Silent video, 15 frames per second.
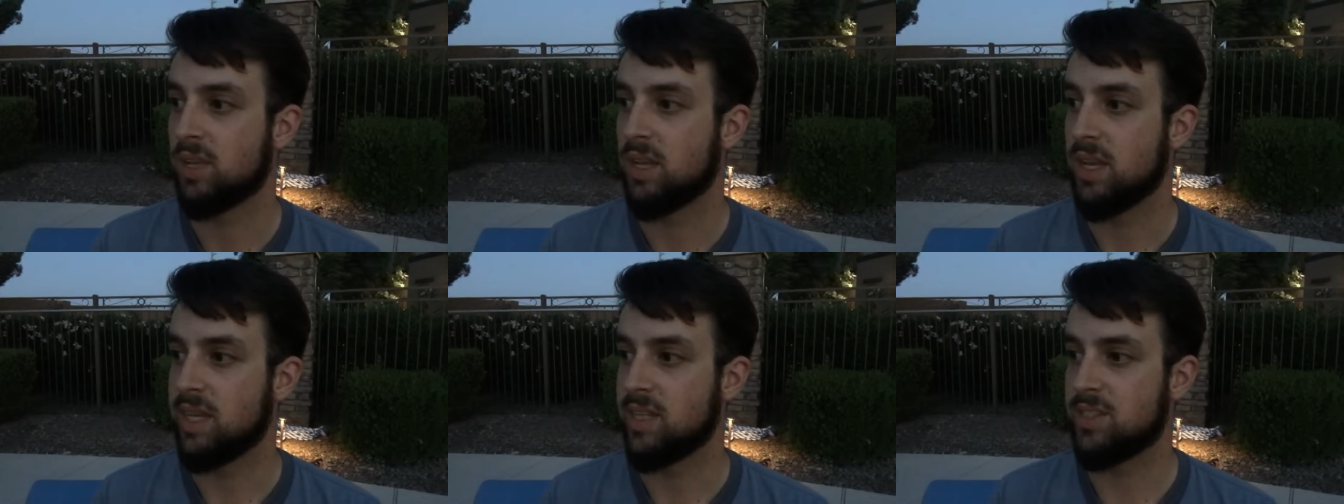
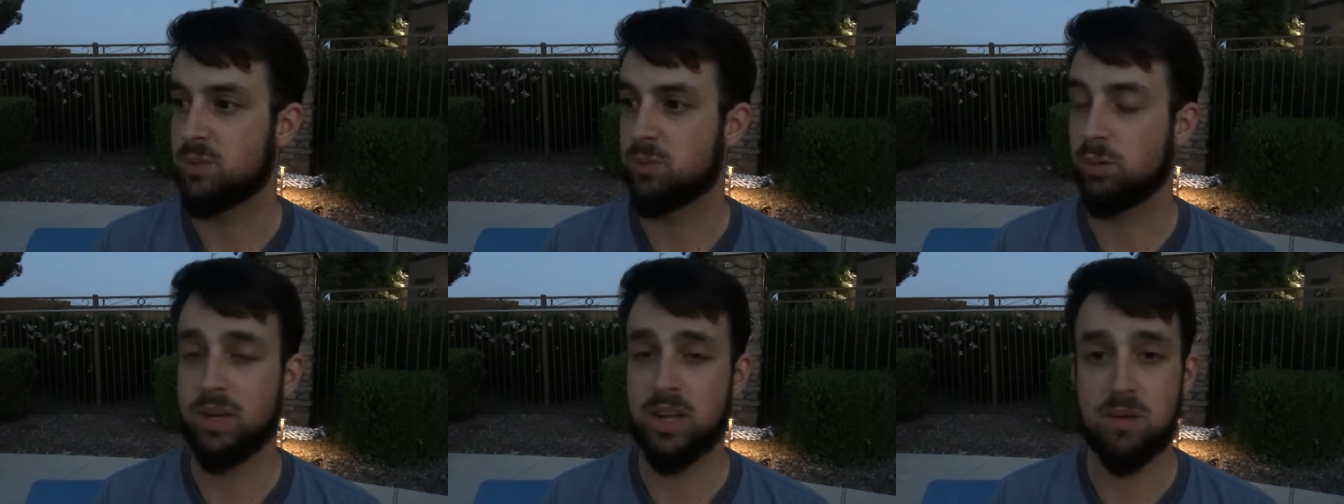it's
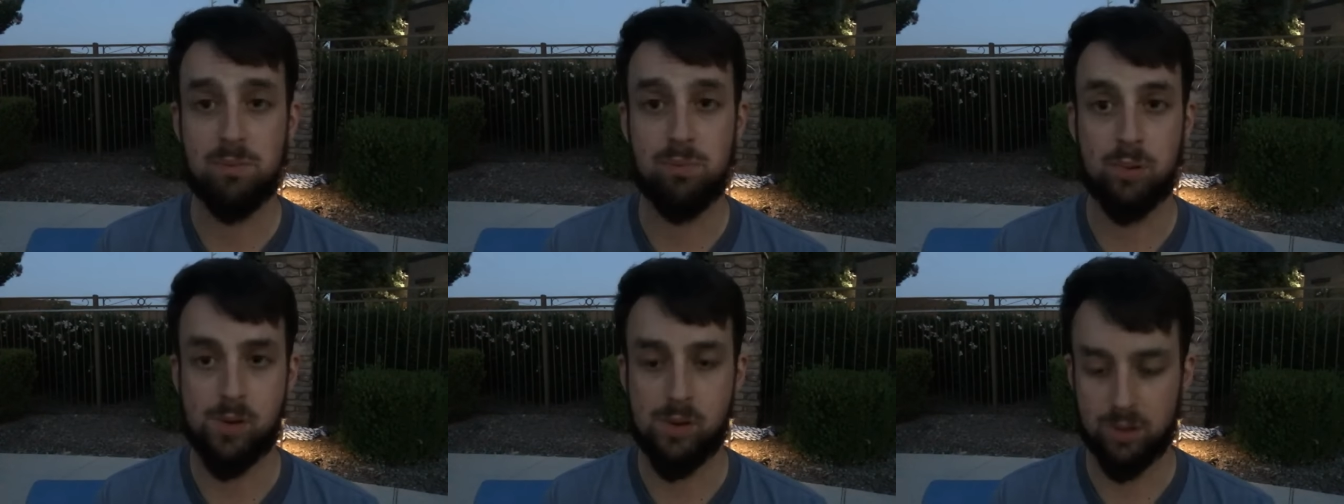pretty
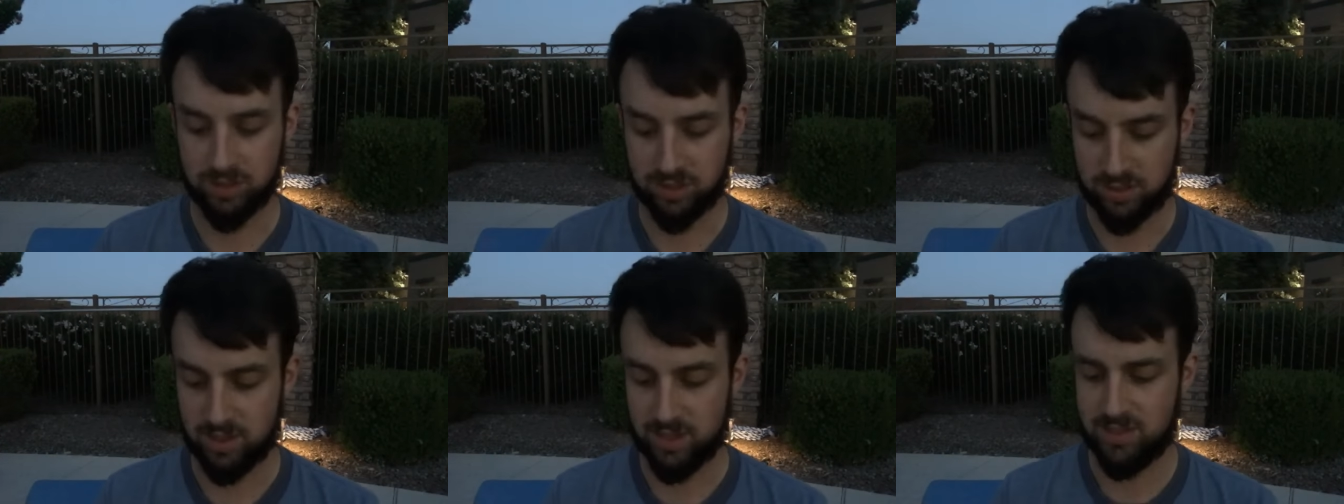bold.
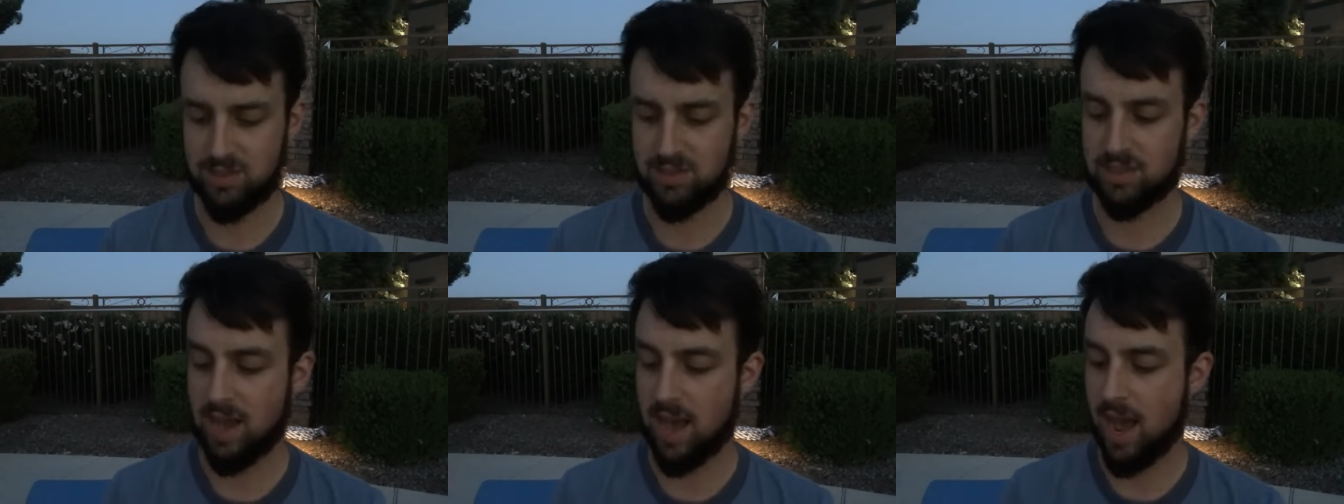This
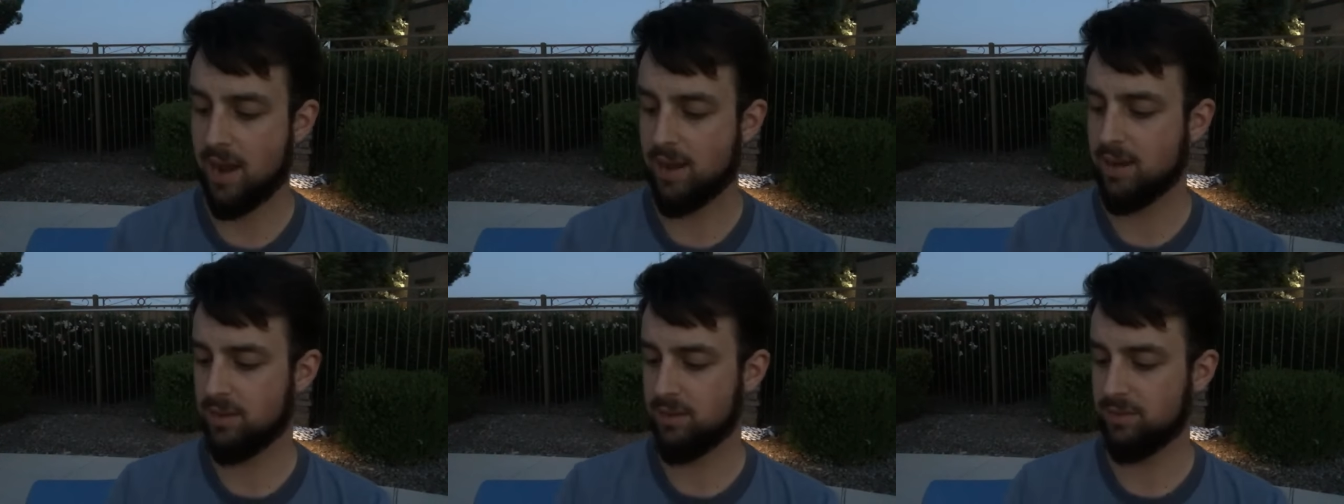is
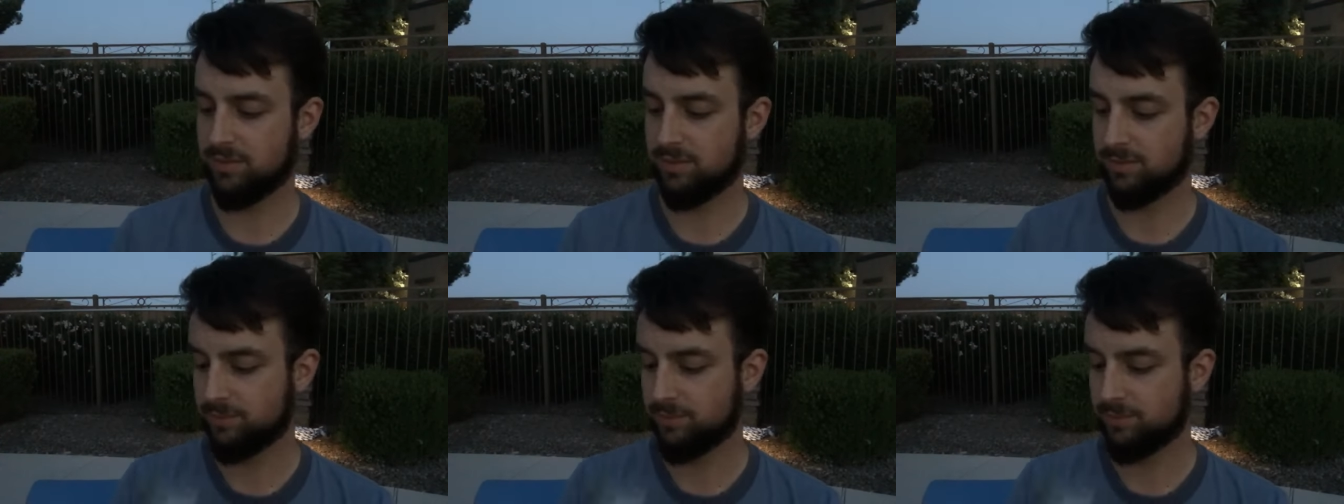kind of,